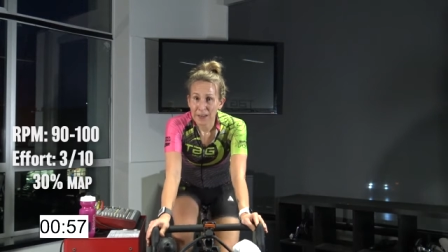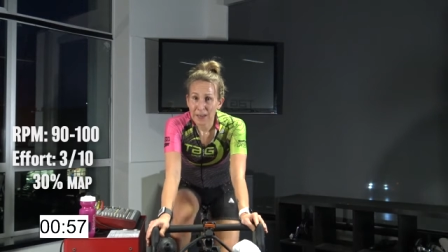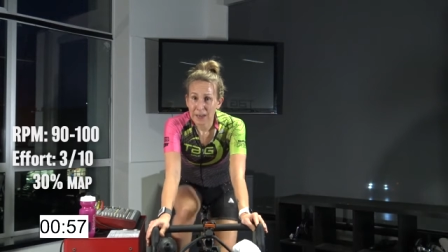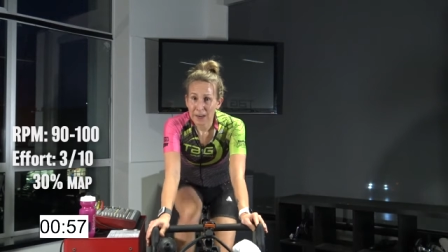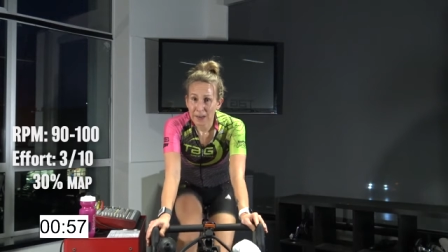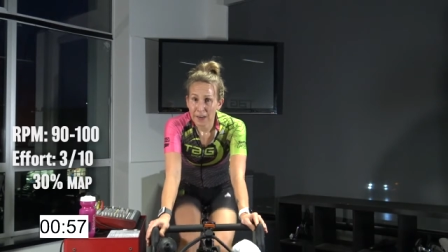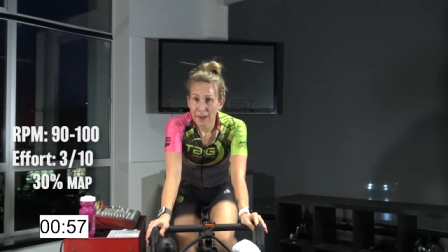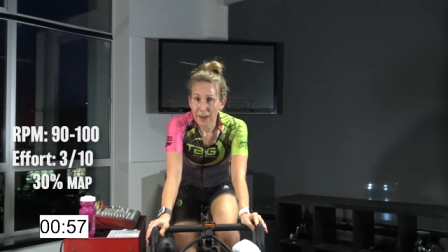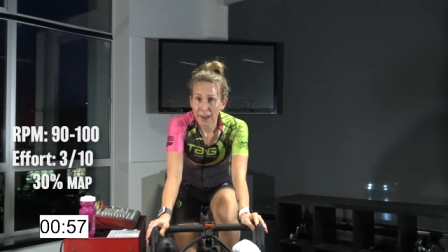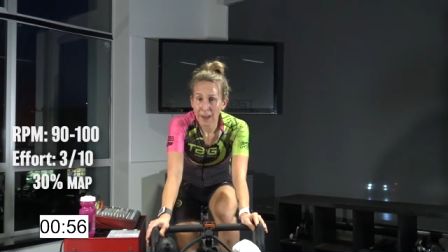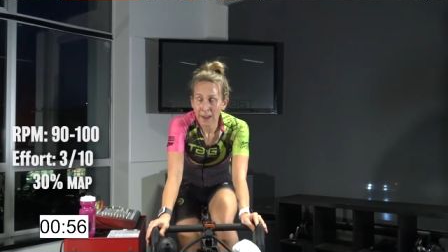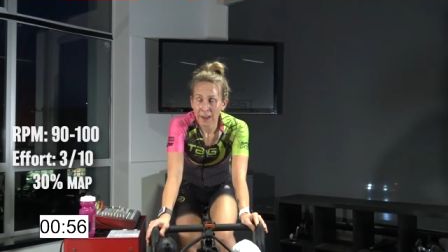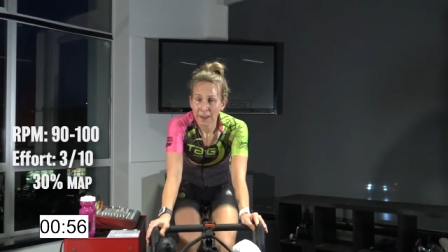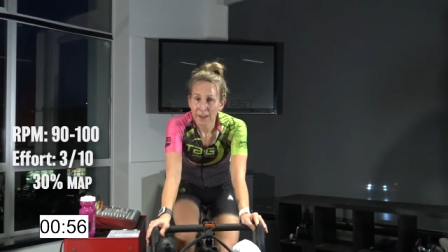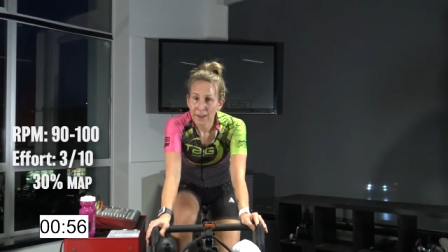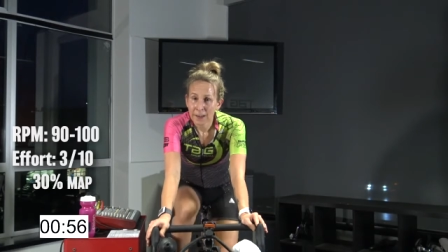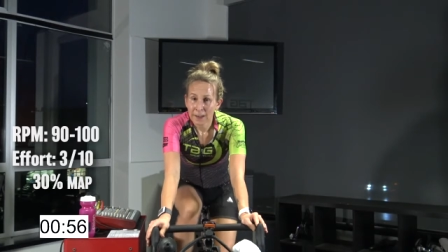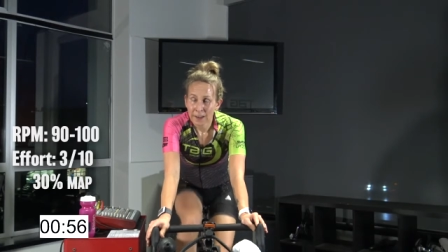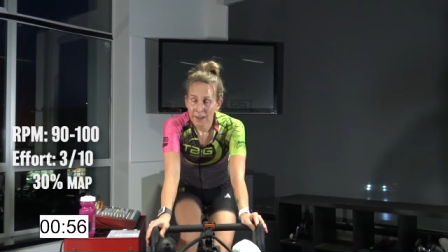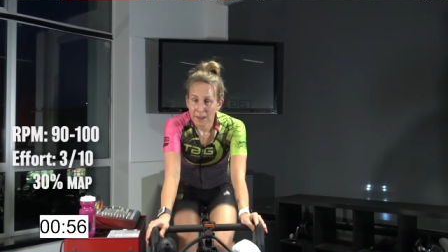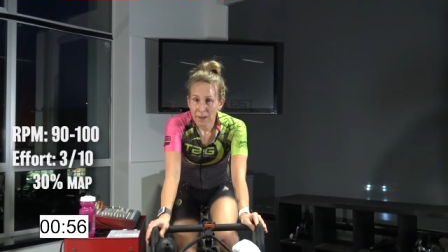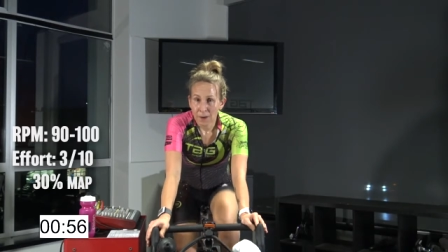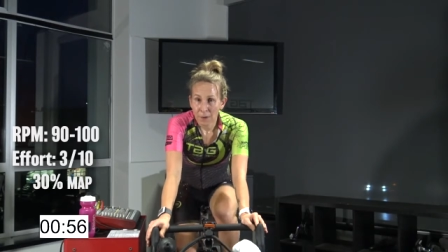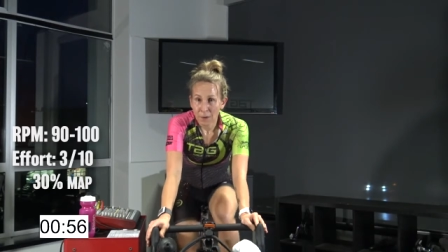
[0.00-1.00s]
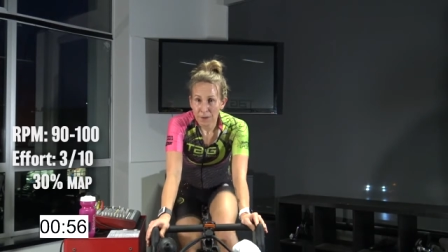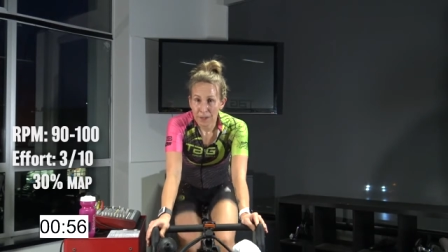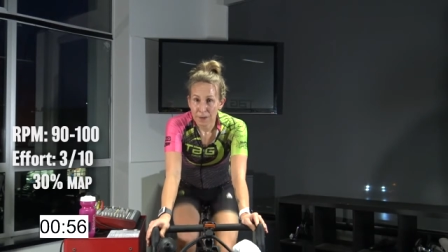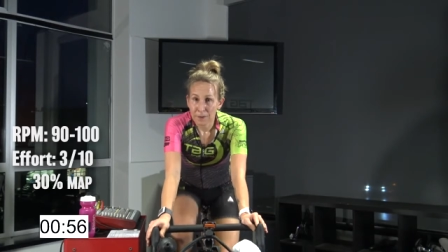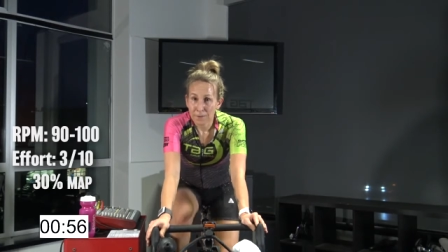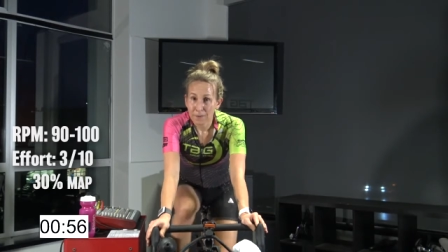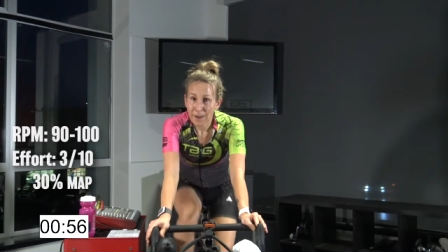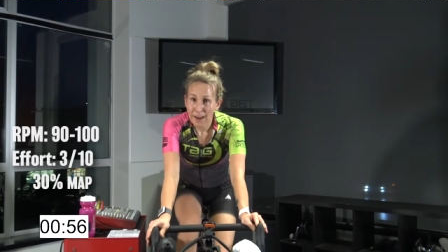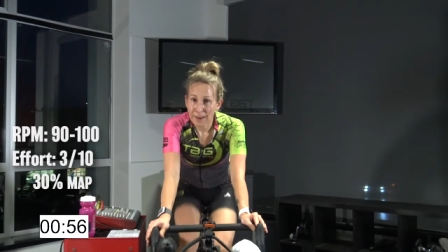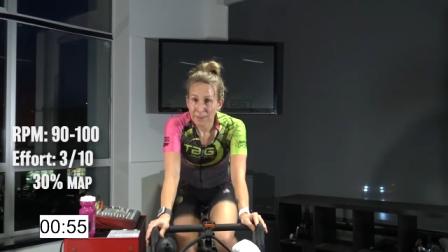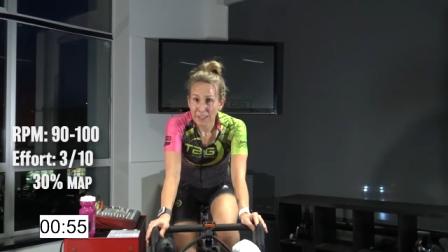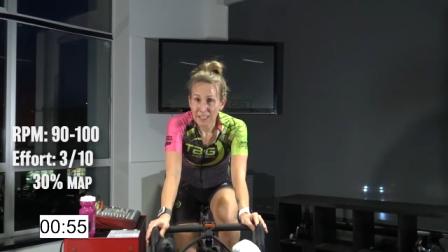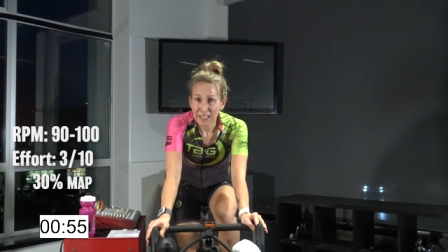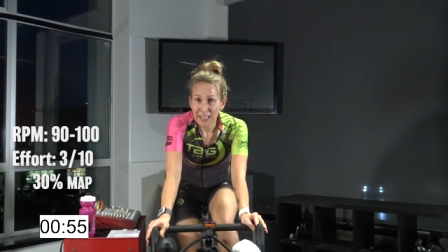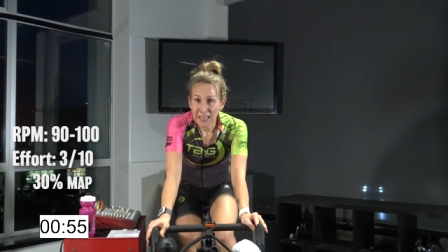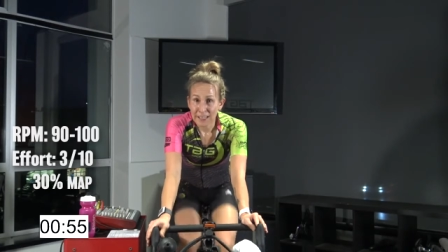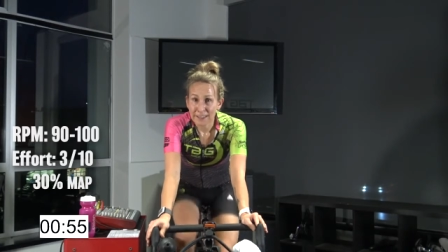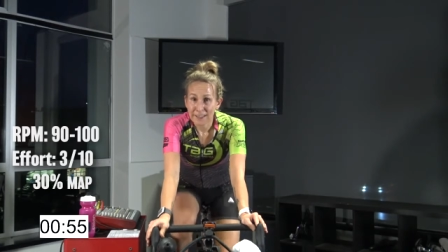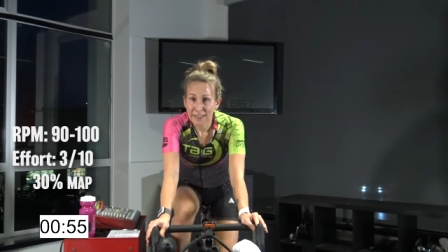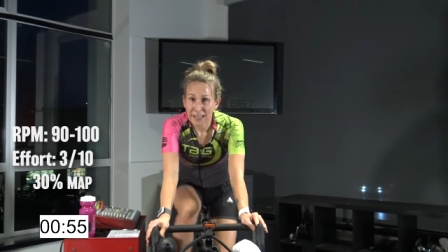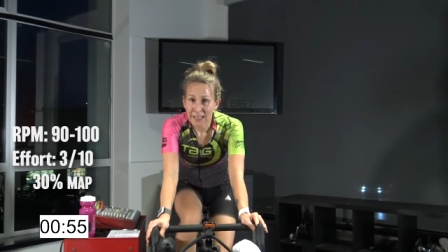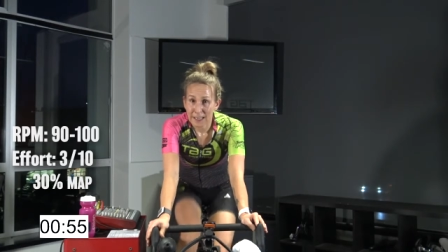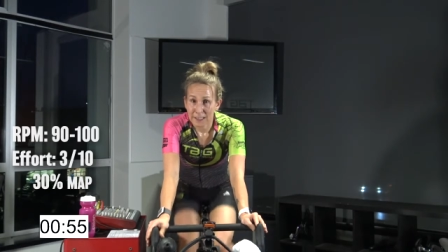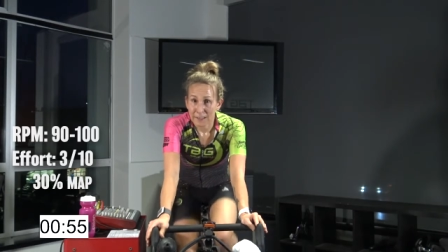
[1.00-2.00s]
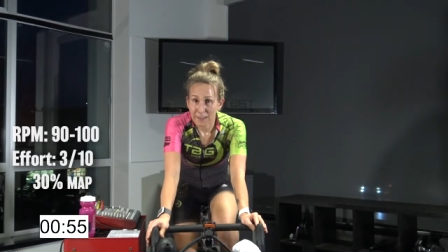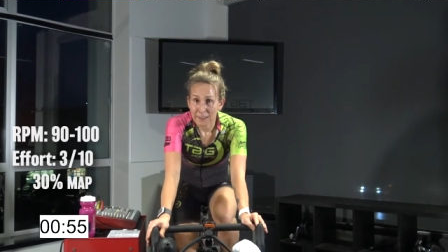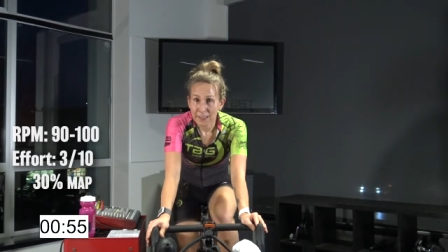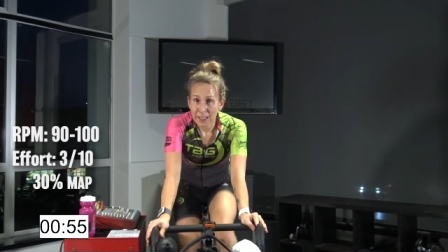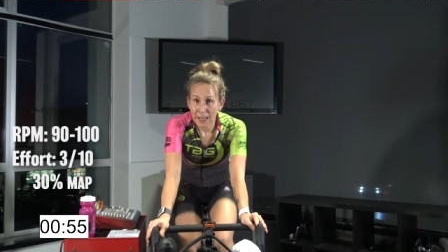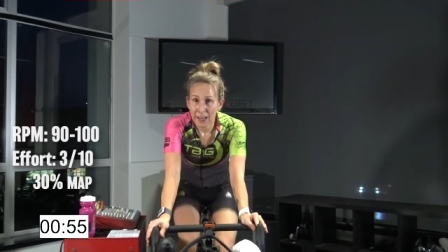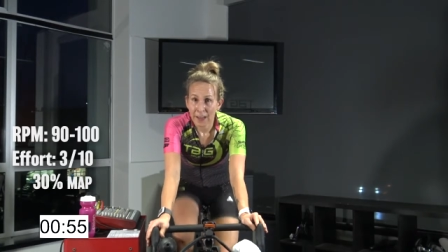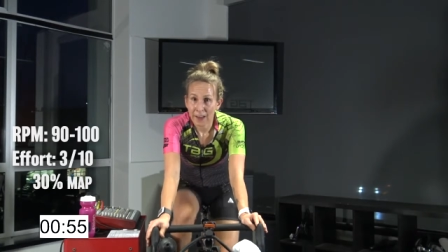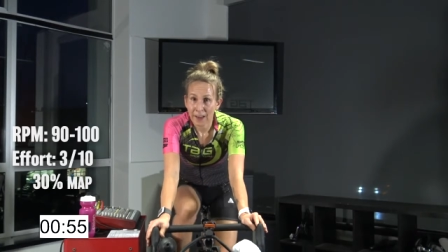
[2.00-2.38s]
there within 5 to 10 seconds.